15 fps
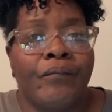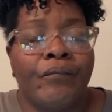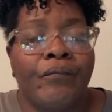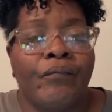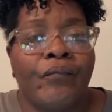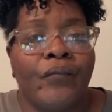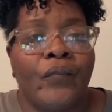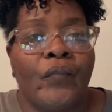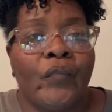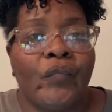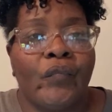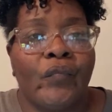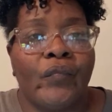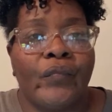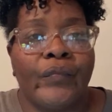Hmm.
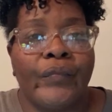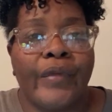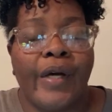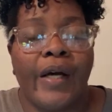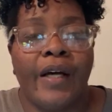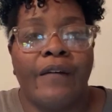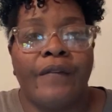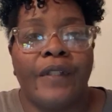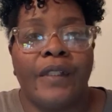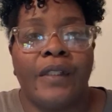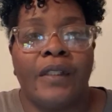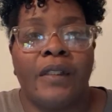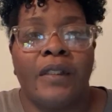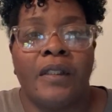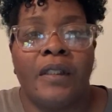I'll have to
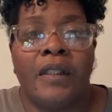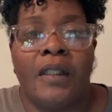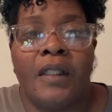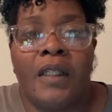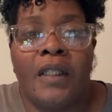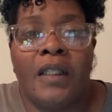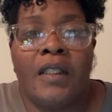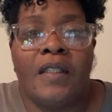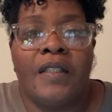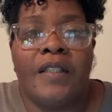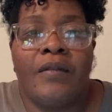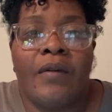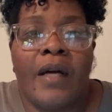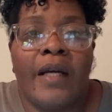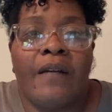
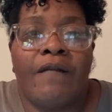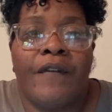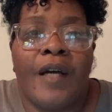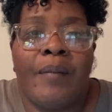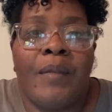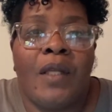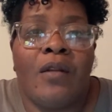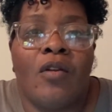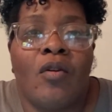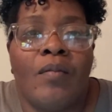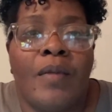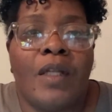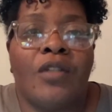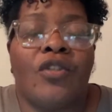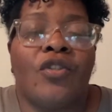see where I can find me a little
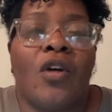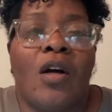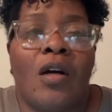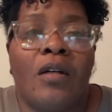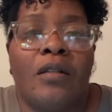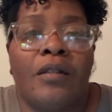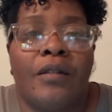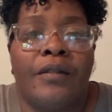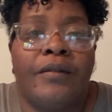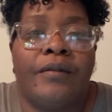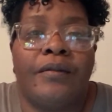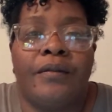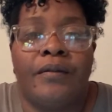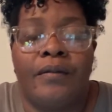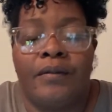bit of straw.
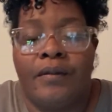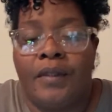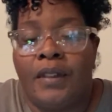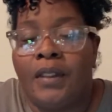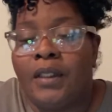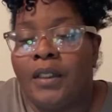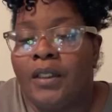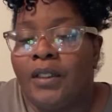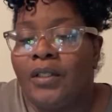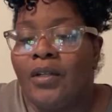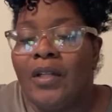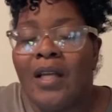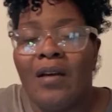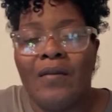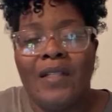You
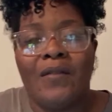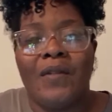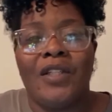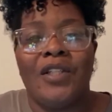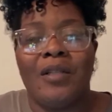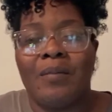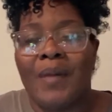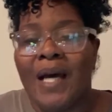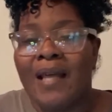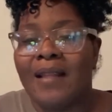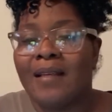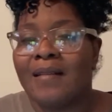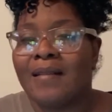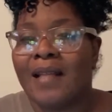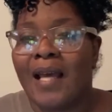know, they always want you to buy
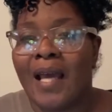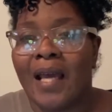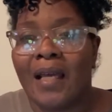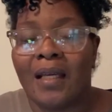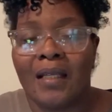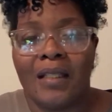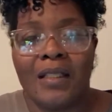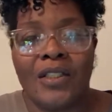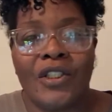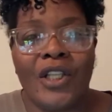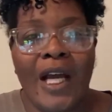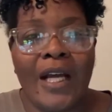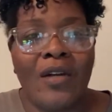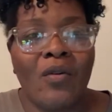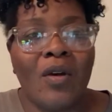this like
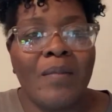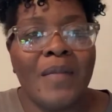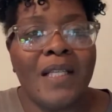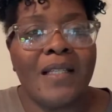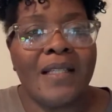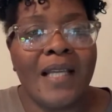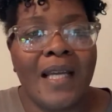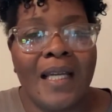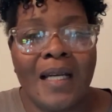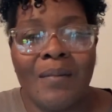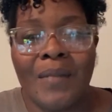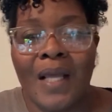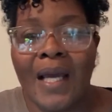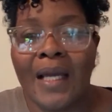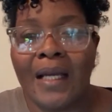ginormous thing and
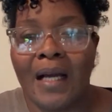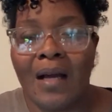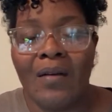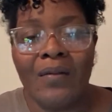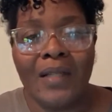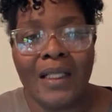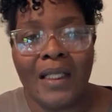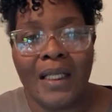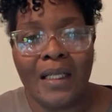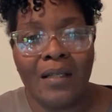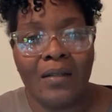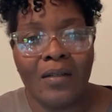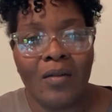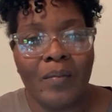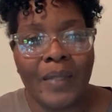I'm like, I only need
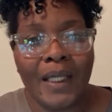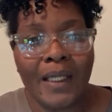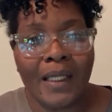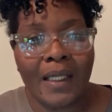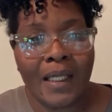a little bit.